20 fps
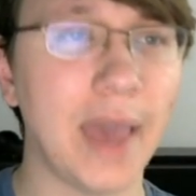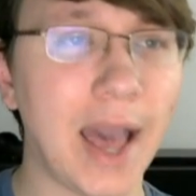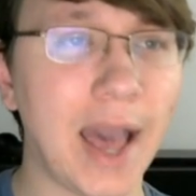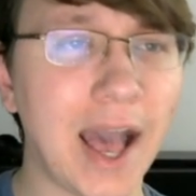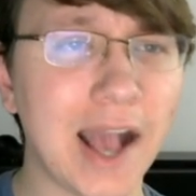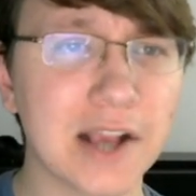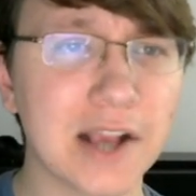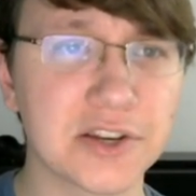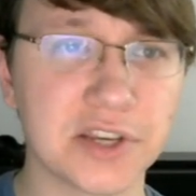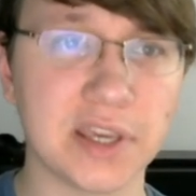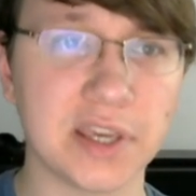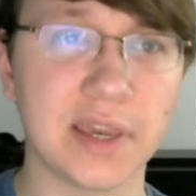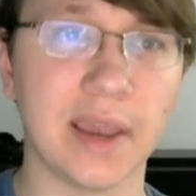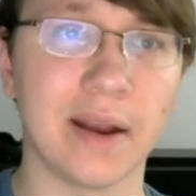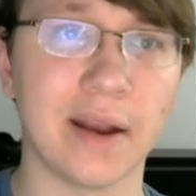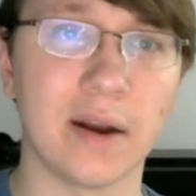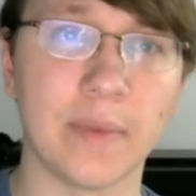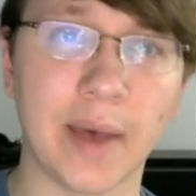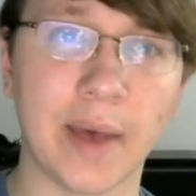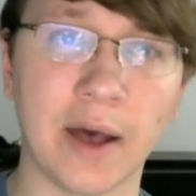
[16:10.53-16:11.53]
actually
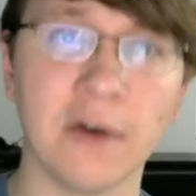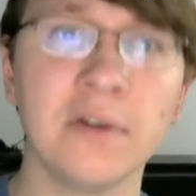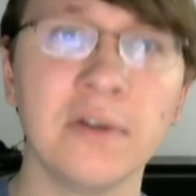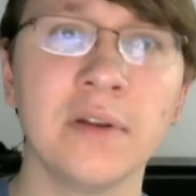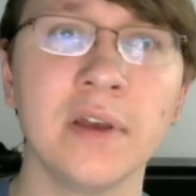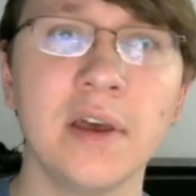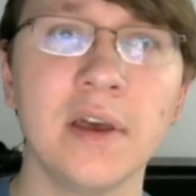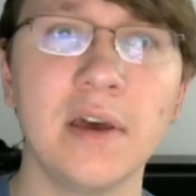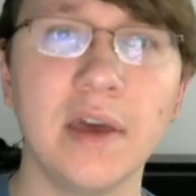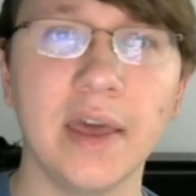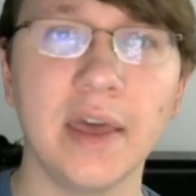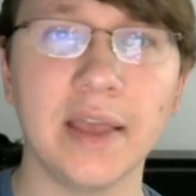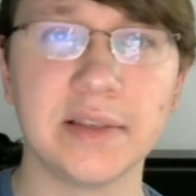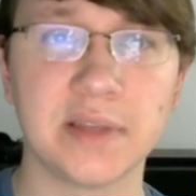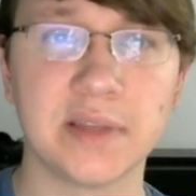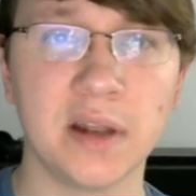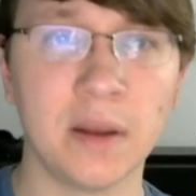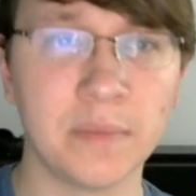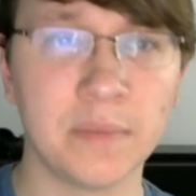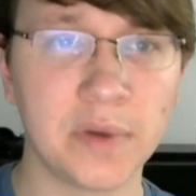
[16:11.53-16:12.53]
care about
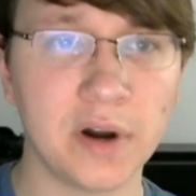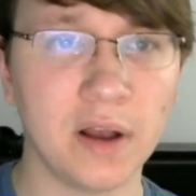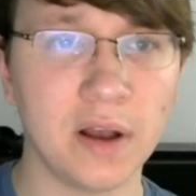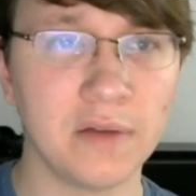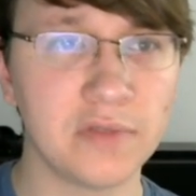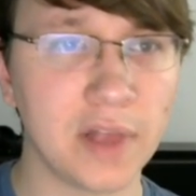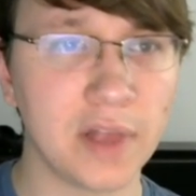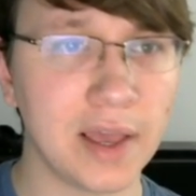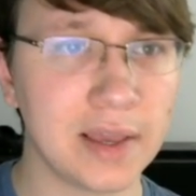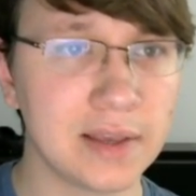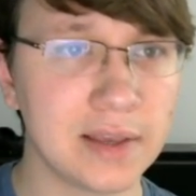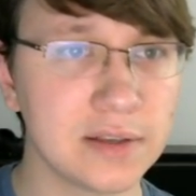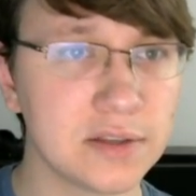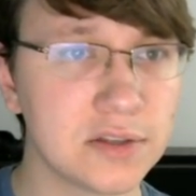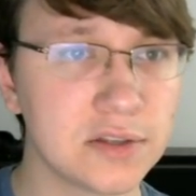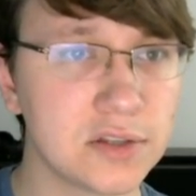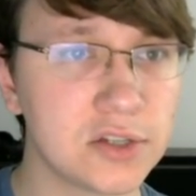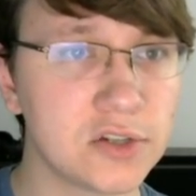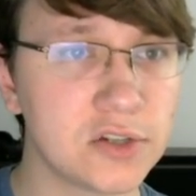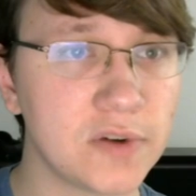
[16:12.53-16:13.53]
is the number of like
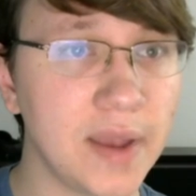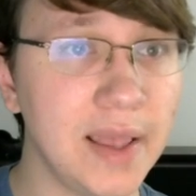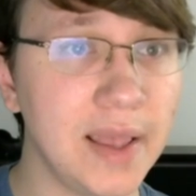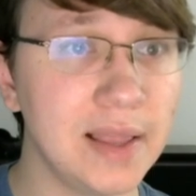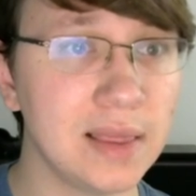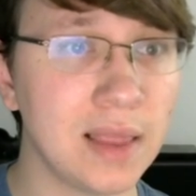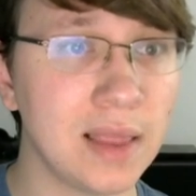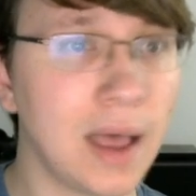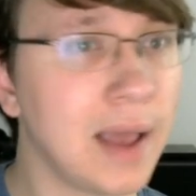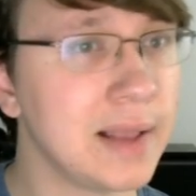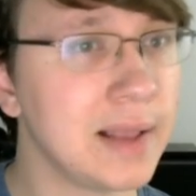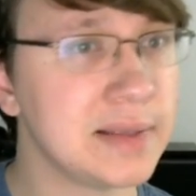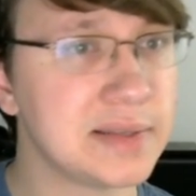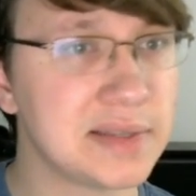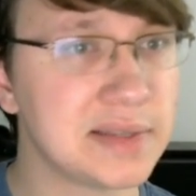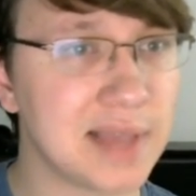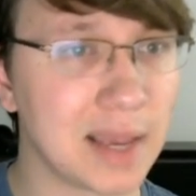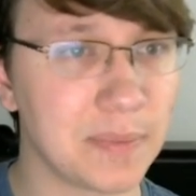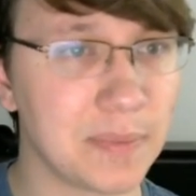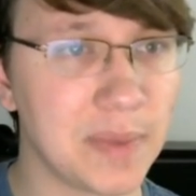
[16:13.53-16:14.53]
straight line
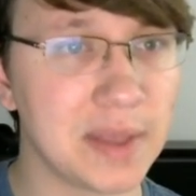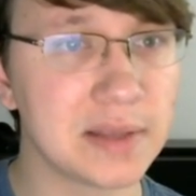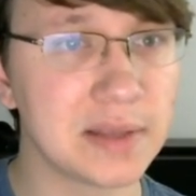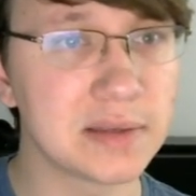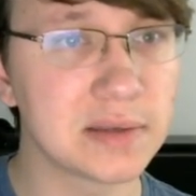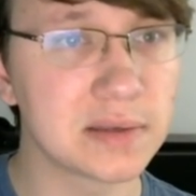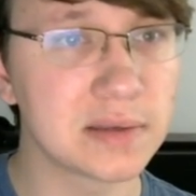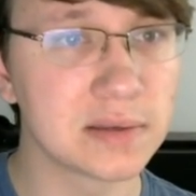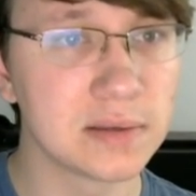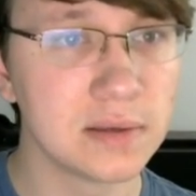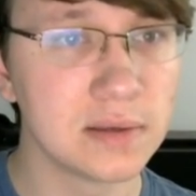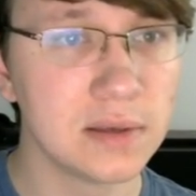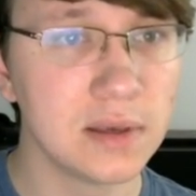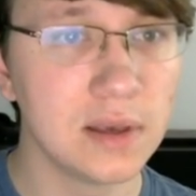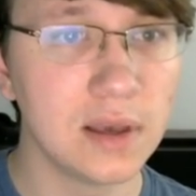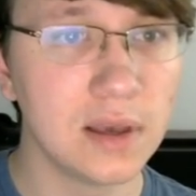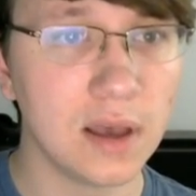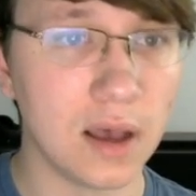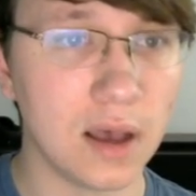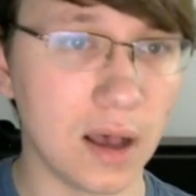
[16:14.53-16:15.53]
segments,
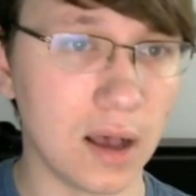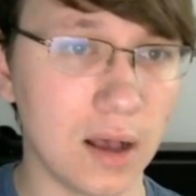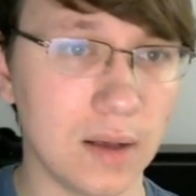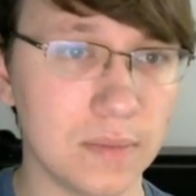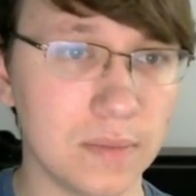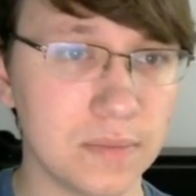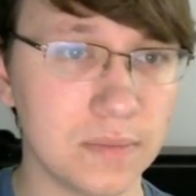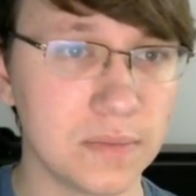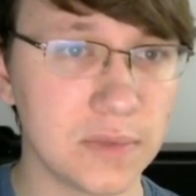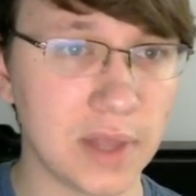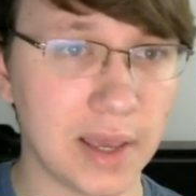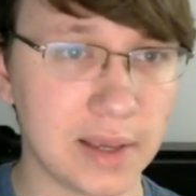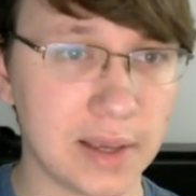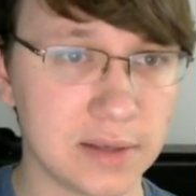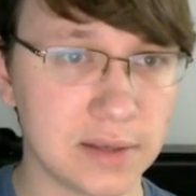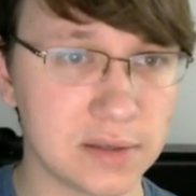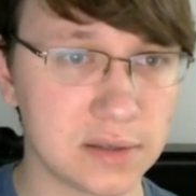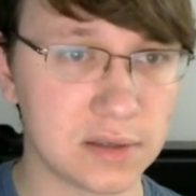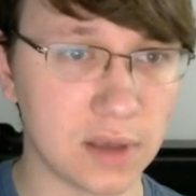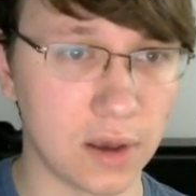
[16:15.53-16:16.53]
like
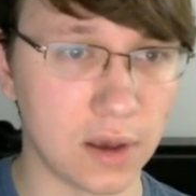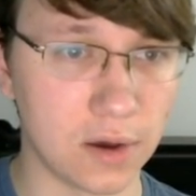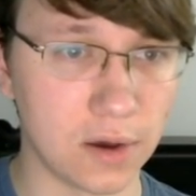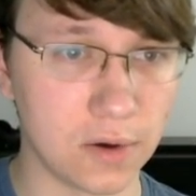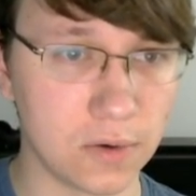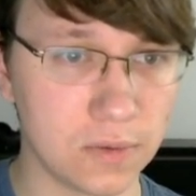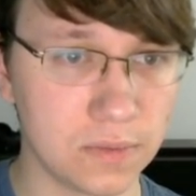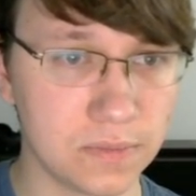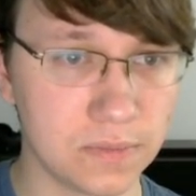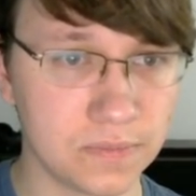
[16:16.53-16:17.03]
so.